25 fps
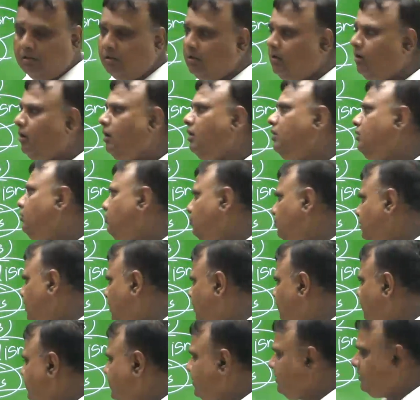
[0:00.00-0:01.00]
Although there
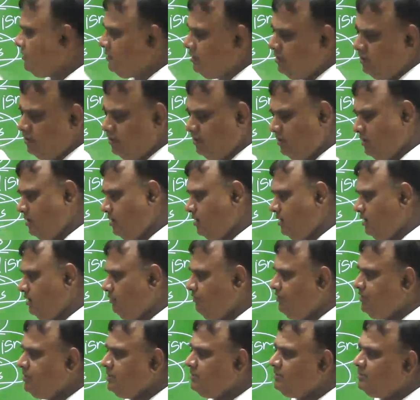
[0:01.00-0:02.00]
were
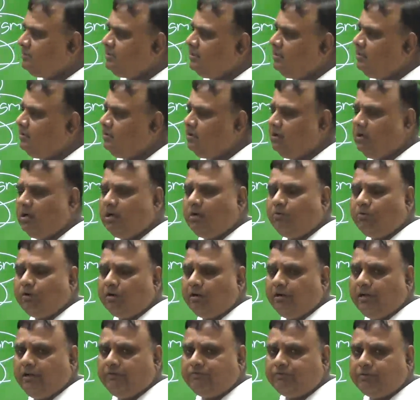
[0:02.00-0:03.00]
divisions in our
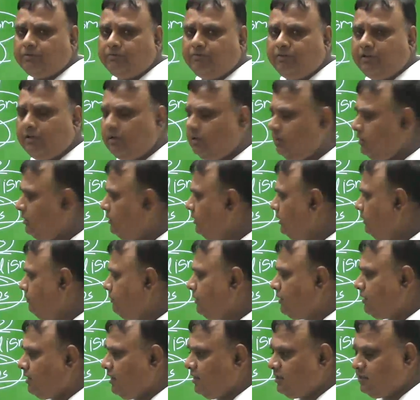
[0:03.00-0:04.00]
left labor
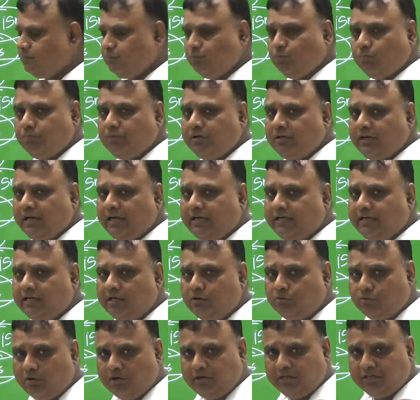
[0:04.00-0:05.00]
class movement
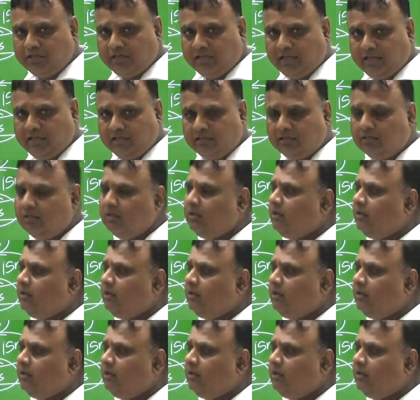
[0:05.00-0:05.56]
1929,